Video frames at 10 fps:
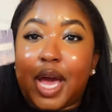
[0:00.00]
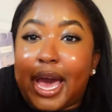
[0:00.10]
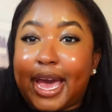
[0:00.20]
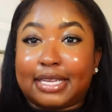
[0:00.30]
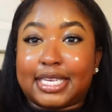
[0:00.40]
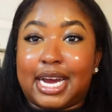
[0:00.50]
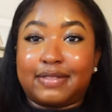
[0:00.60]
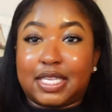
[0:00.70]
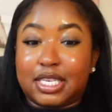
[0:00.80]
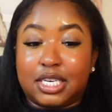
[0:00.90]
I had to have
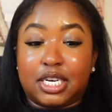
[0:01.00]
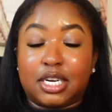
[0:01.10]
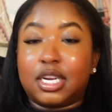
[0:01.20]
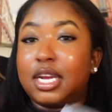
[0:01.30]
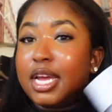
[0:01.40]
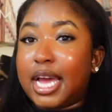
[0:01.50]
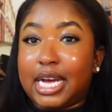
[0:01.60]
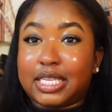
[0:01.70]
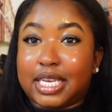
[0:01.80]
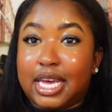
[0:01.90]
this here,
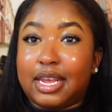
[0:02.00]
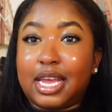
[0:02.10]
had to get it.